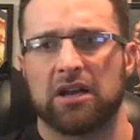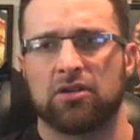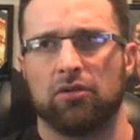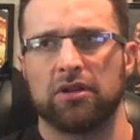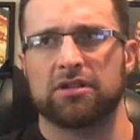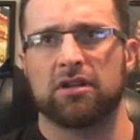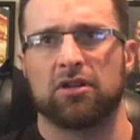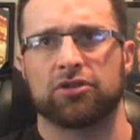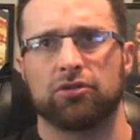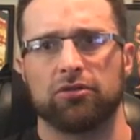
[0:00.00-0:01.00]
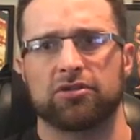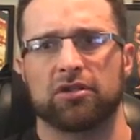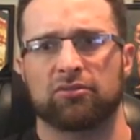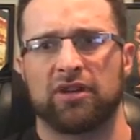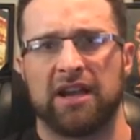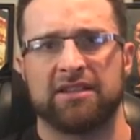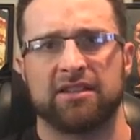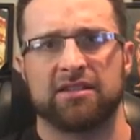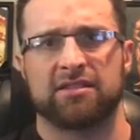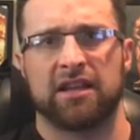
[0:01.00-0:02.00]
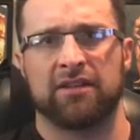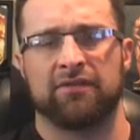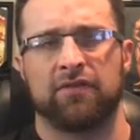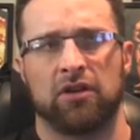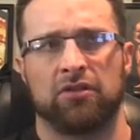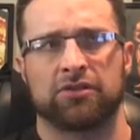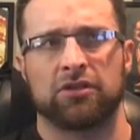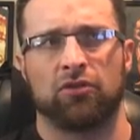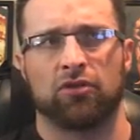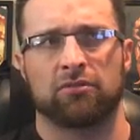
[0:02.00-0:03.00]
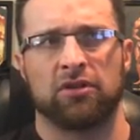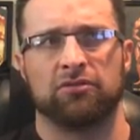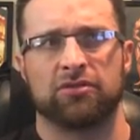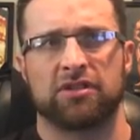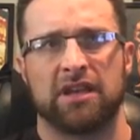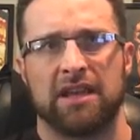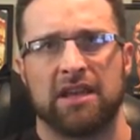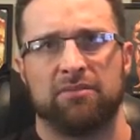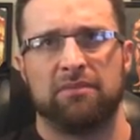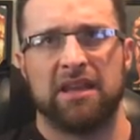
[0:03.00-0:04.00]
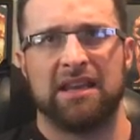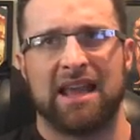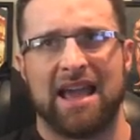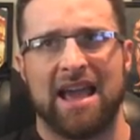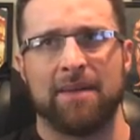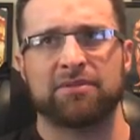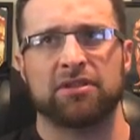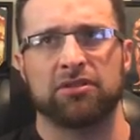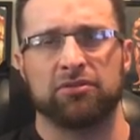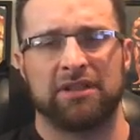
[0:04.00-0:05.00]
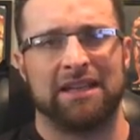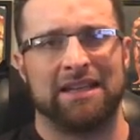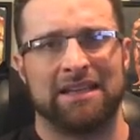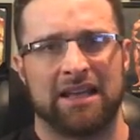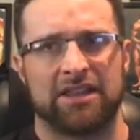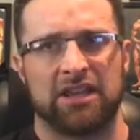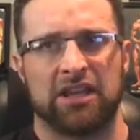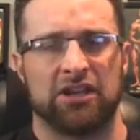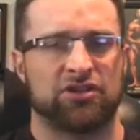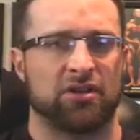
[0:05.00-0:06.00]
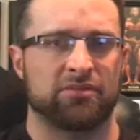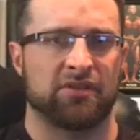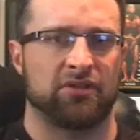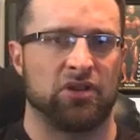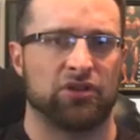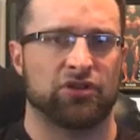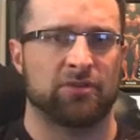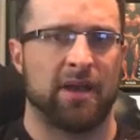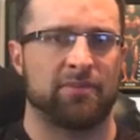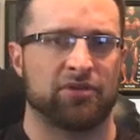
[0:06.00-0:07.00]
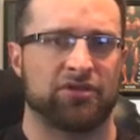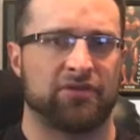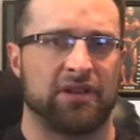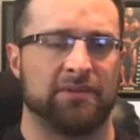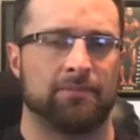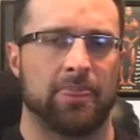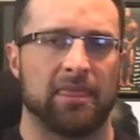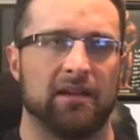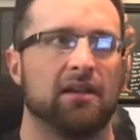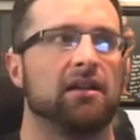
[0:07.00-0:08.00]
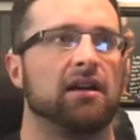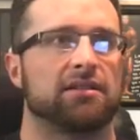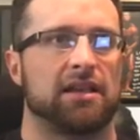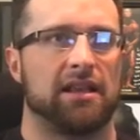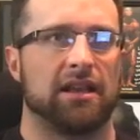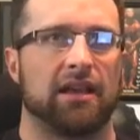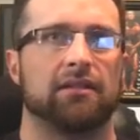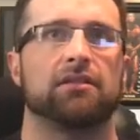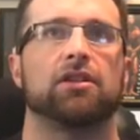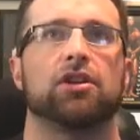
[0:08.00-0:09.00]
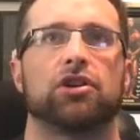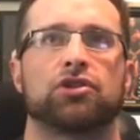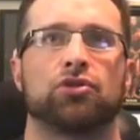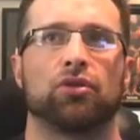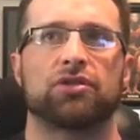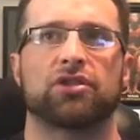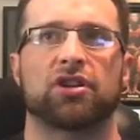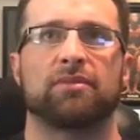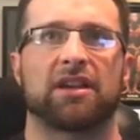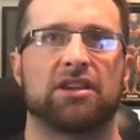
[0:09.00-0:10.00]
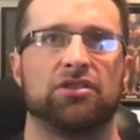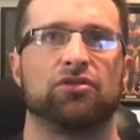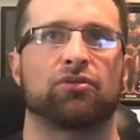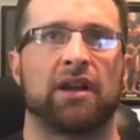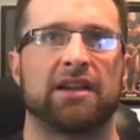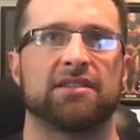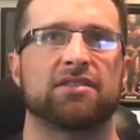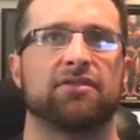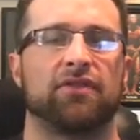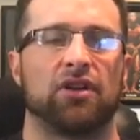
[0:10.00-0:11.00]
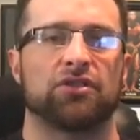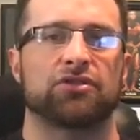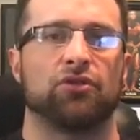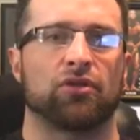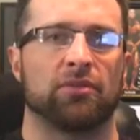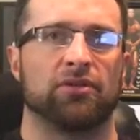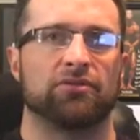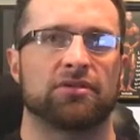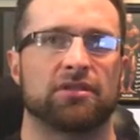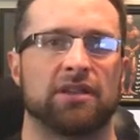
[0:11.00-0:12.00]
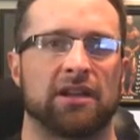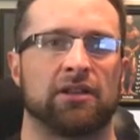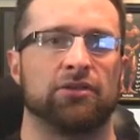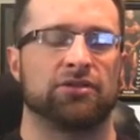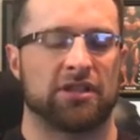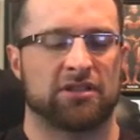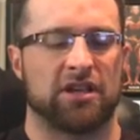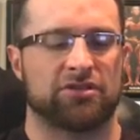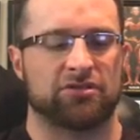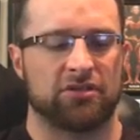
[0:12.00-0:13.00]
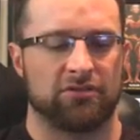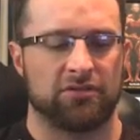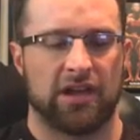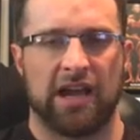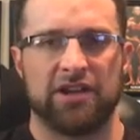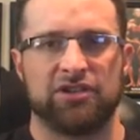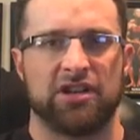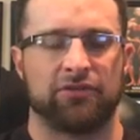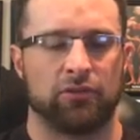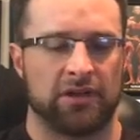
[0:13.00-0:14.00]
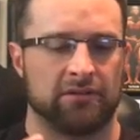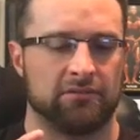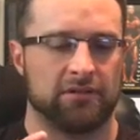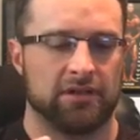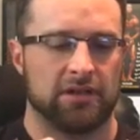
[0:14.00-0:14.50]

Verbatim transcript: Cortisol, short-term rises and falls in hormones, mean absolutely nothing in terms of long-term hypertrophy. I'll say that again. Short-term acute rises and falls in hormones, that includes testosterone, IGF-1,